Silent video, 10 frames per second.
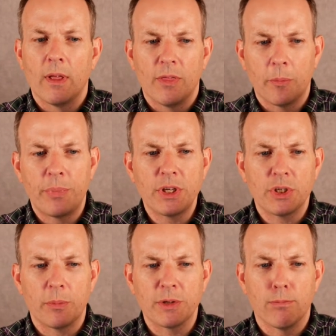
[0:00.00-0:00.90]
The
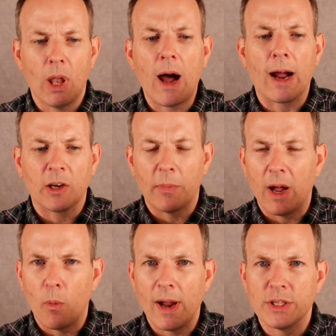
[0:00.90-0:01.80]
bishop is blocked
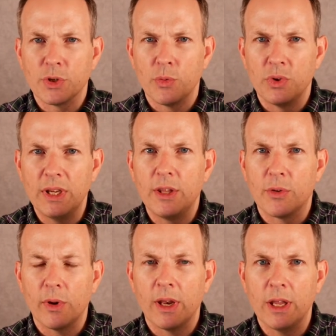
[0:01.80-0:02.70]
by white's own d
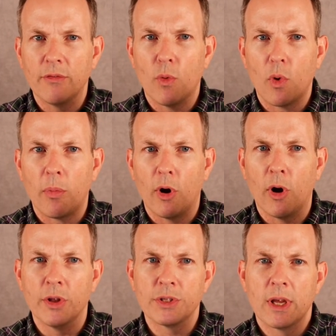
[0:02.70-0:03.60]
three and e four
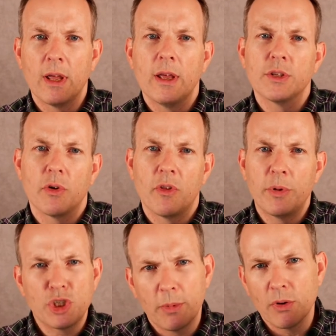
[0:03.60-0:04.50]
pawns, so if the
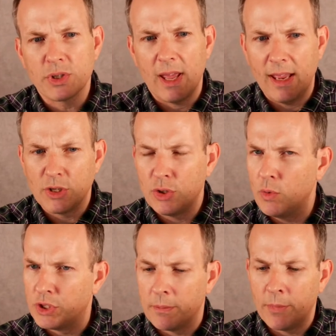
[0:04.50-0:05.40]
bishop goes to a
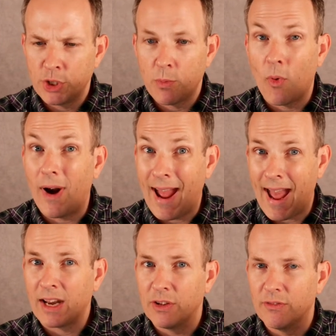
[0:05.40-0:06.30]
two, it's a much more
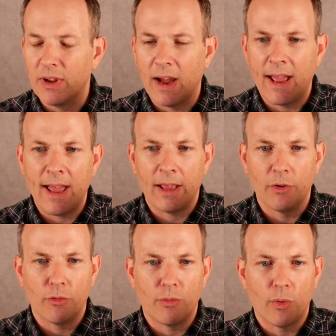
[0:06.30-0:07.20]
active
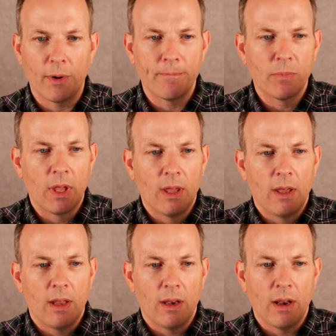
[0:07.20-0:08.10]
diagonal for him.
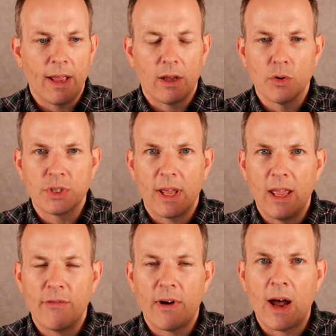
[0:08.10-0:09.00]
Knight goes to
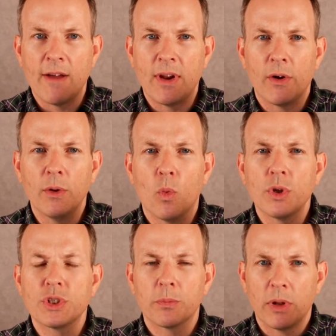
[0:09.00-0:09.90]
a five. Now he
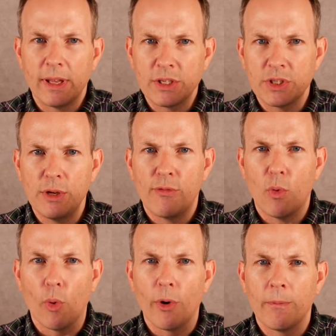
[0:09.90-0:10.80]
wants to play c
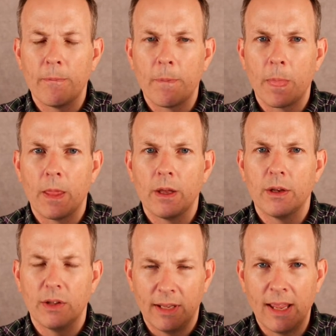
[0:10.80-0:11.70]
four
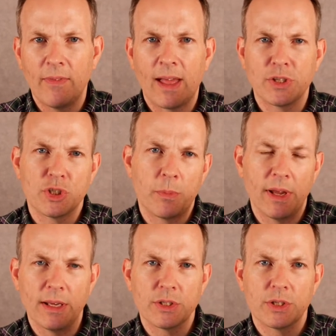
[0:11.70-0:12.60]
to gain that
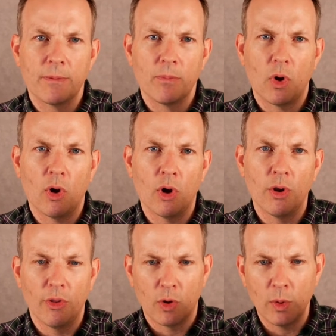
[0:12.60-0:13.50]
space
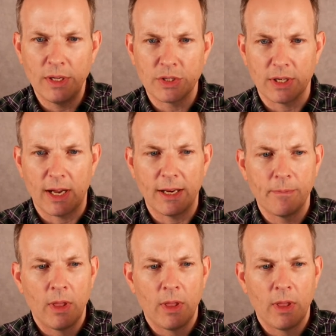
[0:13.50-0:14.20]
on the queen side.